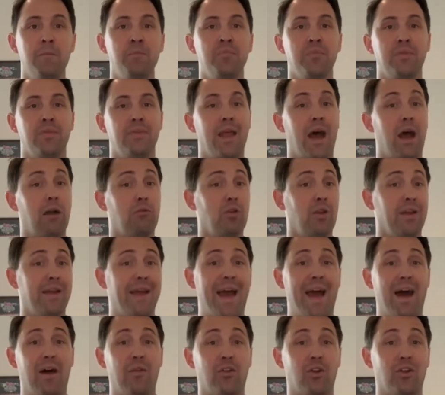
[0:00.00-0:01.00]
Not really
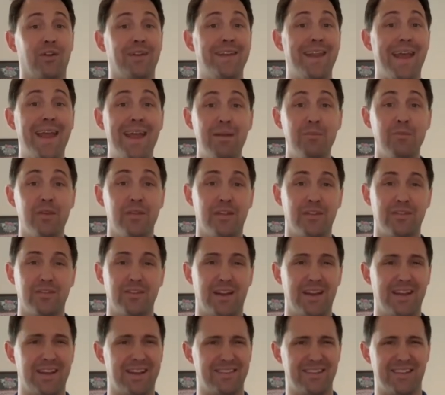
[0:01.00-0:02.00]
how they're named in the
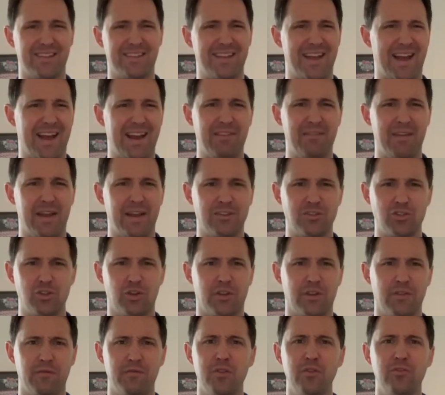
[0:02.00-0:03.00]
study because it's kind of extra
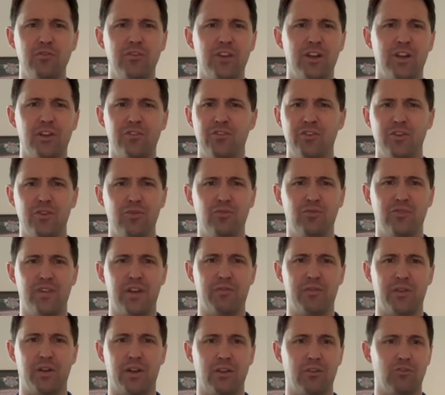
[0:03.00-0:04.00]
confusing because they use
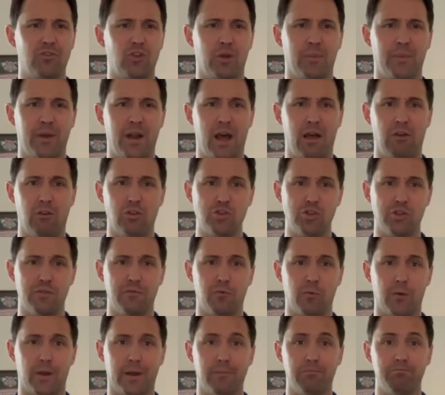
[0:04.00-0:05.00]
different terminology
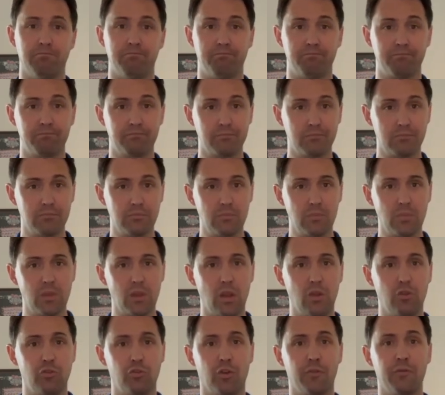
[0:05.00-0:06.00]
for it.
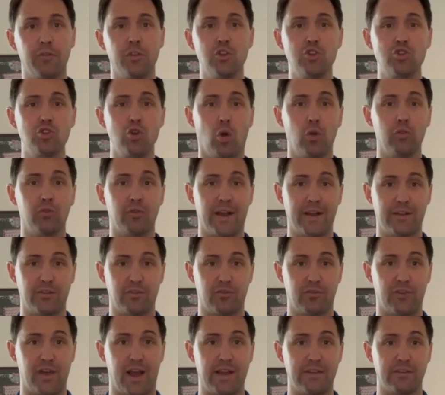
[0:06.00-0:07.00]
So for the shoulder
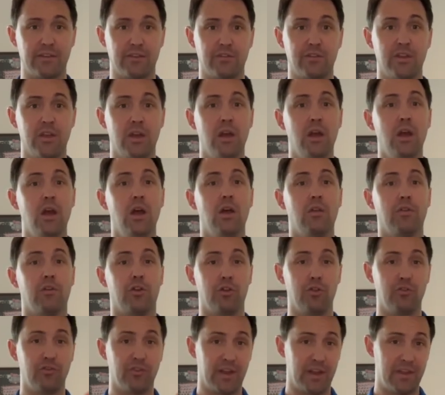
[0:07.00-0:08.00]
exercises, they're
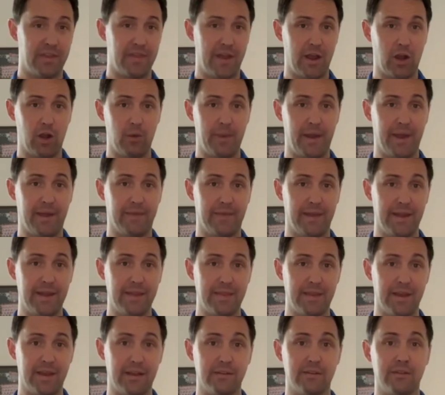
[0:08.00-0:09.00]
using a TheraBand like
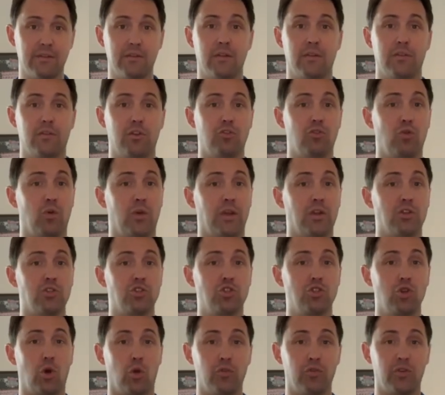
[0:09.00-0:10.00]
this. They're doing
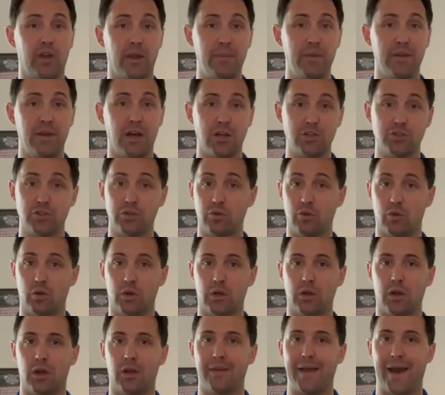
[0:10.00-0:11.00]
shoulder abduction
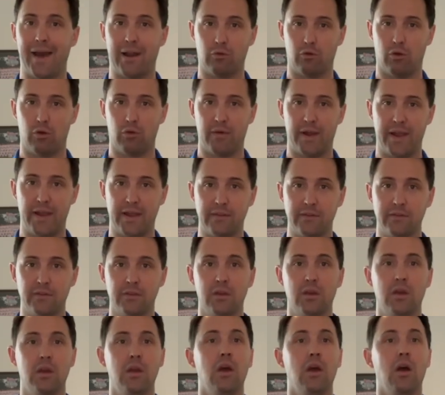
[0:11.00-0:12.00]
or a lateral raise,
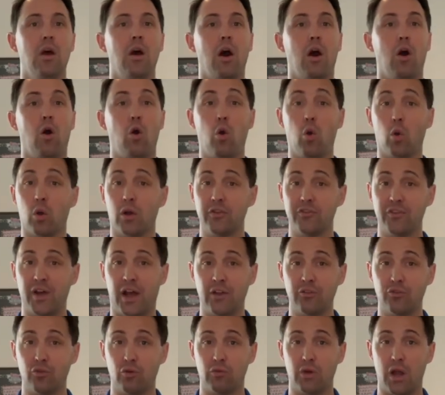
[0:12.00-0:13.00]
a
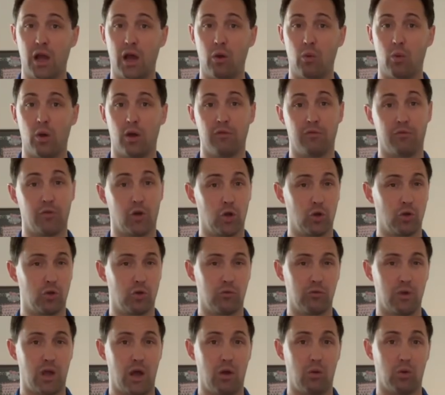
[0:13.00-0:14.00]
horizontal row, a vertical
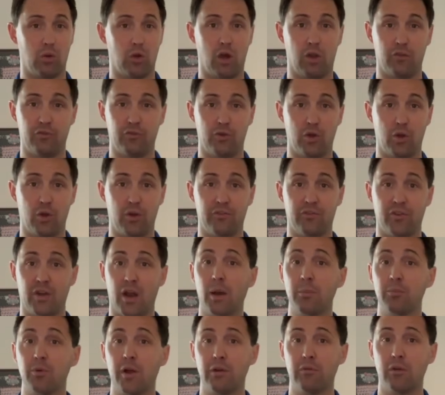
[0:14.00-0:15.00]
row, or also known as an
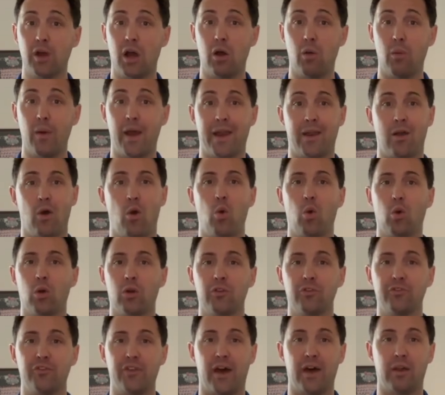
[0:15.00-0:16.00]
upright row, and a
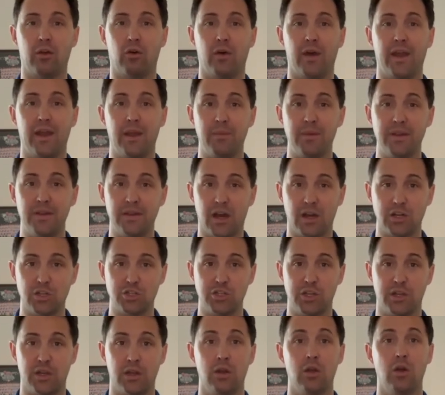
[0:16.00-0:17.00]
horizontal
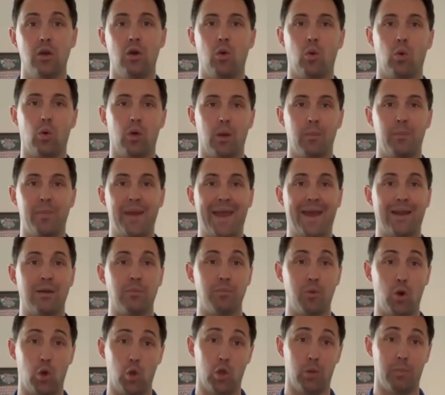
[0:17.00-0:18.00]
abduction or a band
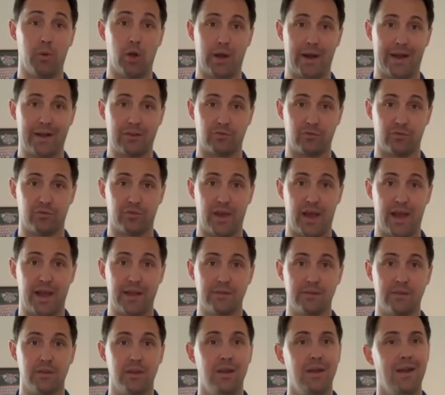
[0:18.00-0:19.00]
pull-apart
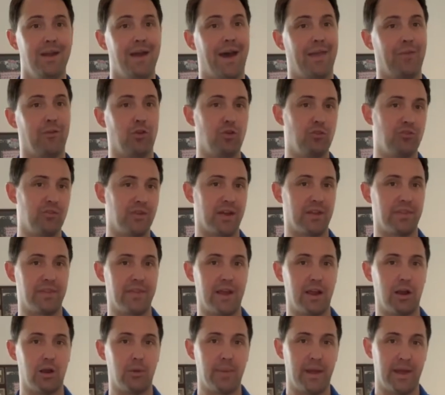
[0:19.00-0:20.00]
exercise. And they're using a
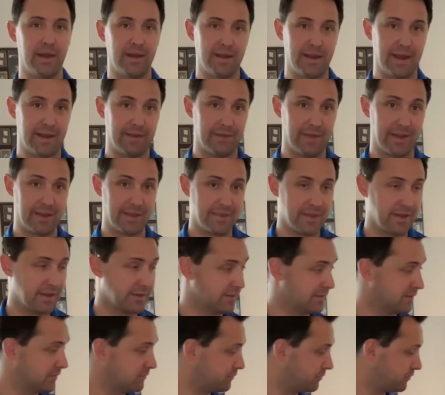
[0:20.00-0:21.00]
TheraBand again like
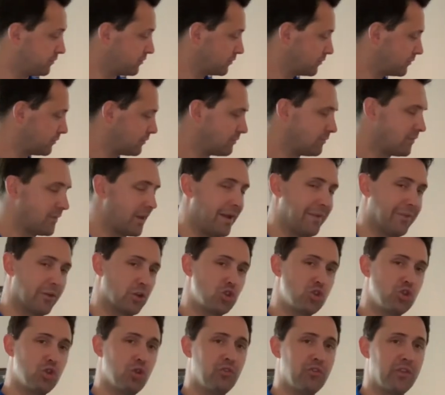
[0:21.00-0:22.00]
this, and they're
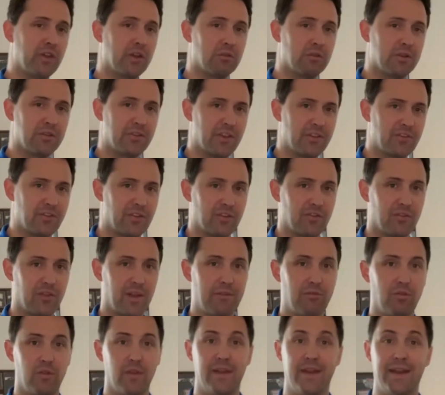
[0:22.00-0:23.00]
choosing a resistance
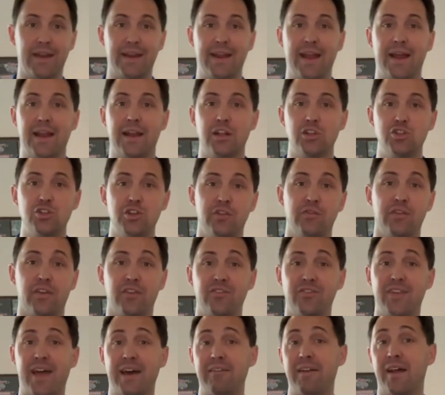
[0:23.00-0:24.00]
level that again achieves a
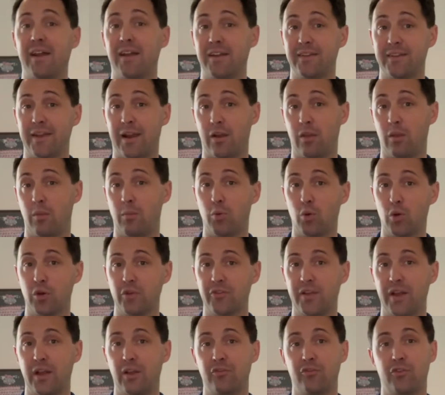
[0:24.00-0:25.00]
7 out of 10 on the Borg
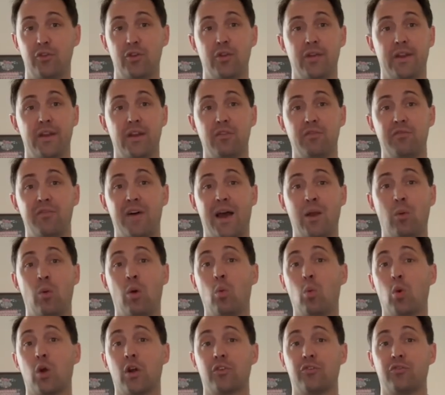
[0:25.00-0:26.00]
Scale, so you need to find what
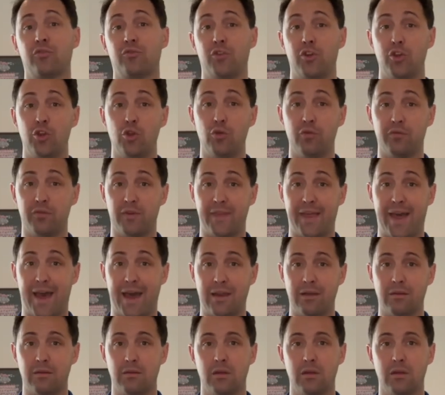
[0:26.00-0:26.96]
works for you for that.